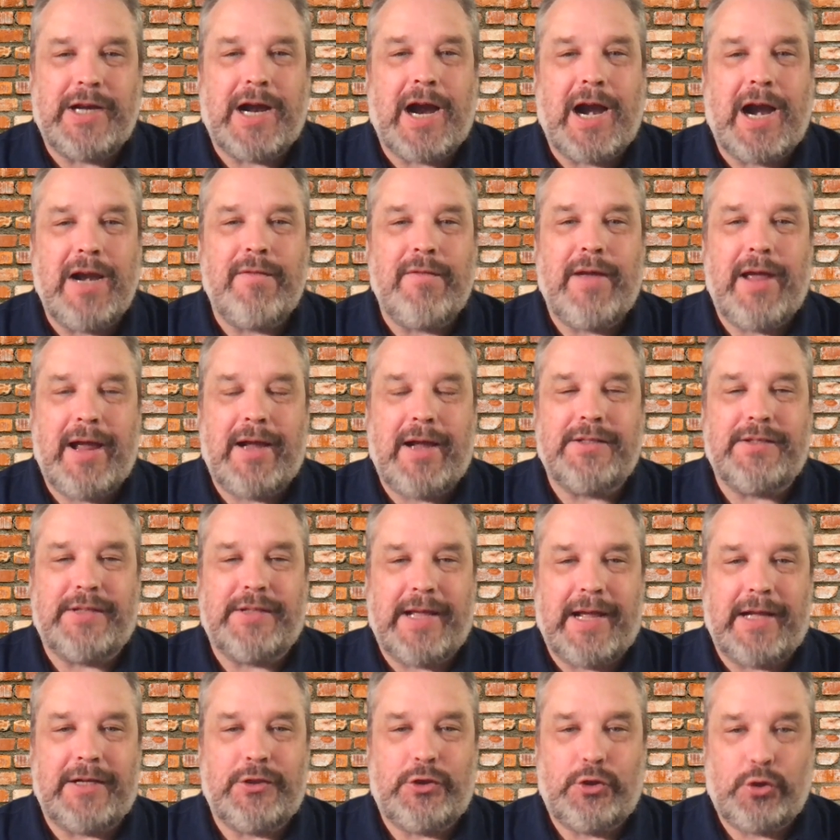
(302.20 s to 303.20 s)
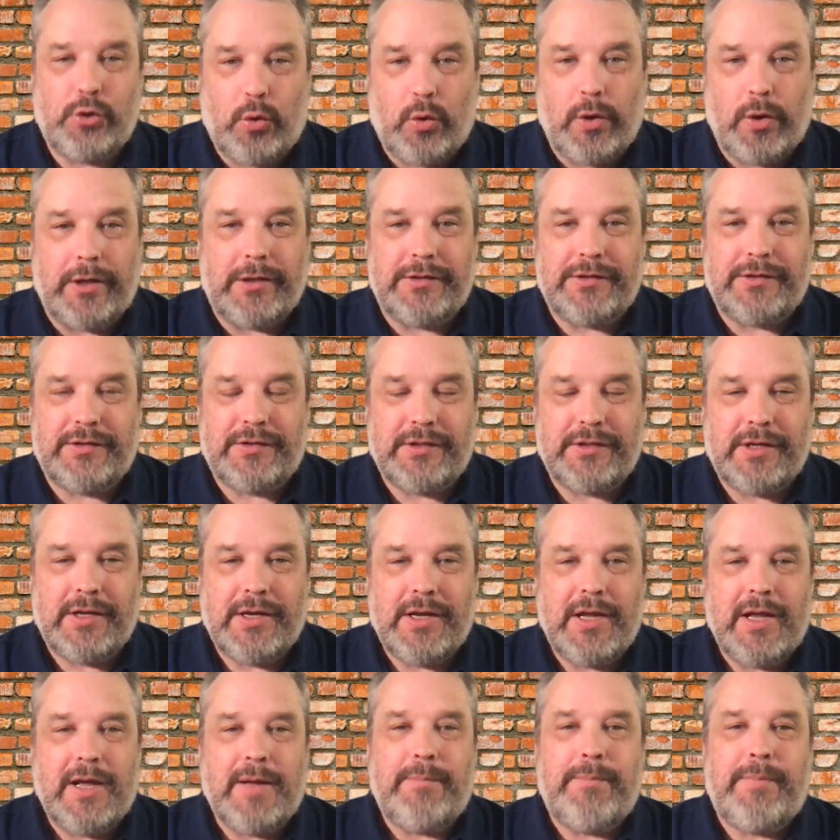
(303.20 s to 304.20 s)
kind of has that choice
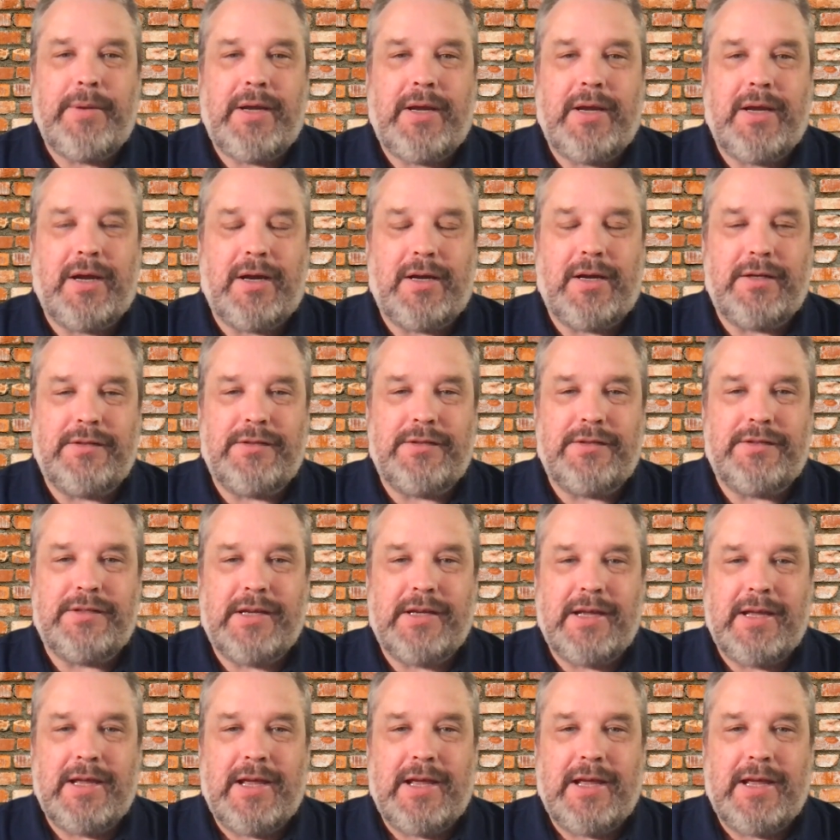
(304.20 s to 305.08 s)
because